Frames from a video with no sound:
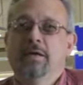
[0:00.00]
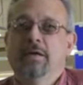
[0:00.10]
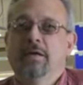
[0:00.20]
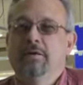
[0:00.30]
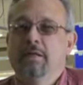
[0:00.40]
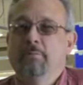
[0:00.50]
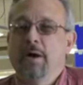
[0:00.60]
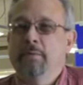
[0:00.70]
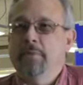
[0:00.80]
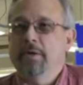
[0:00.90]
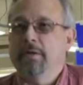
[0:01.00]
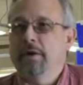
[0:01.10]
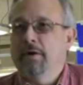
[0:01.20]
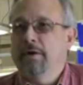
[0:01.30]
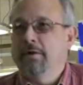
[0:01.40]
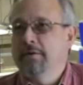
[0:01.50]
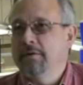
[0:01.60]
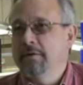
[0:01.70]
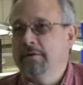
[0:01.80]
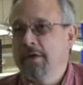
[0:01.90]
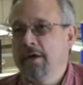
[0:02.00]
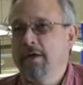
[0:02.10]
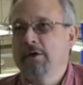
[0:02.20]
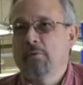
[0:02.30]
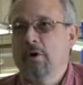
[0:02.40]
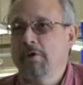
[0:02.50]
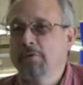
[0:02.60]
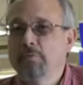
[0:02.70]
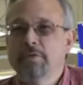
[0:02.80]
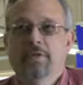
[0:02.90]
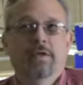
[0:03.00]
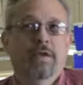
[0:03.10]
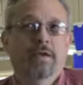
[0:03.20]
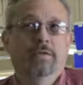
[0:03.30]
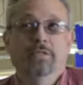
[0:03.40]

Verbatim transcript: and they might be carrying a cane or walking with a cane.